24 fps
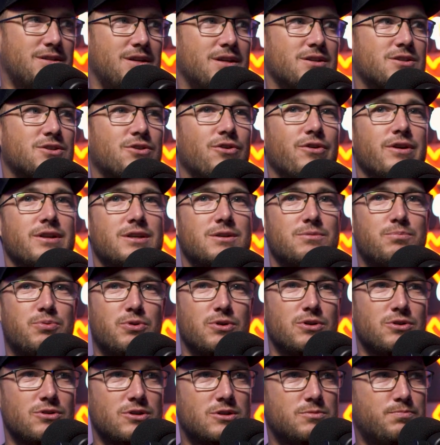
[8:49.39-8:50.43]
It's going to
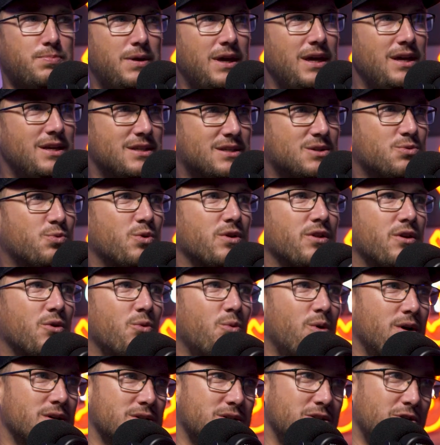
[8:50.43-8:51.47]
produce peace where there
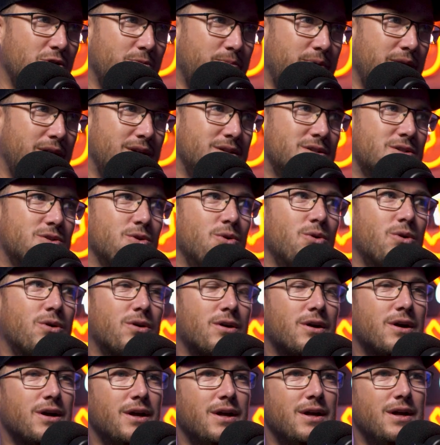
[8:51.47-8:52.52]
was no peace,
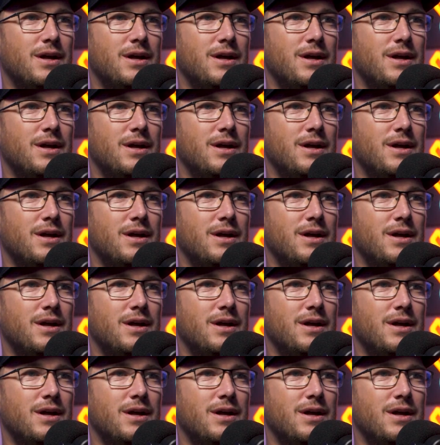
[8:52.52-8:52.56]
or